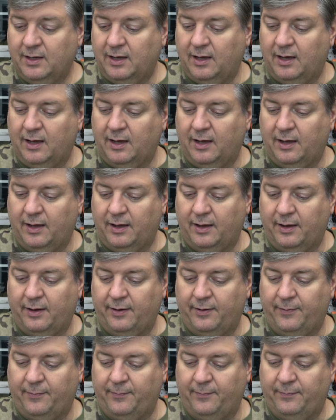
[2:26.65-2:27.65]

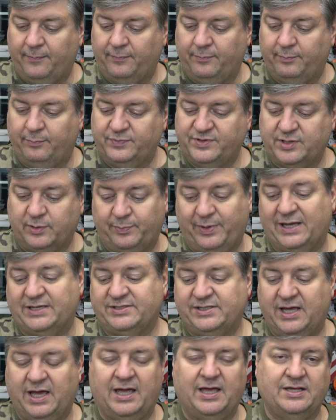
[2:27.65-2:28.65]
Um, so
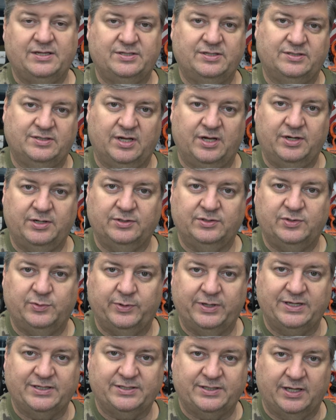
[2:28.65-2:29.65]
best case, it's
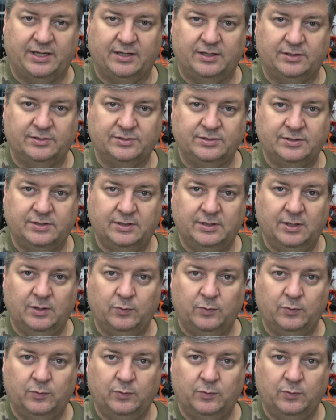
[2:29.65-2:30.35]
120 cells.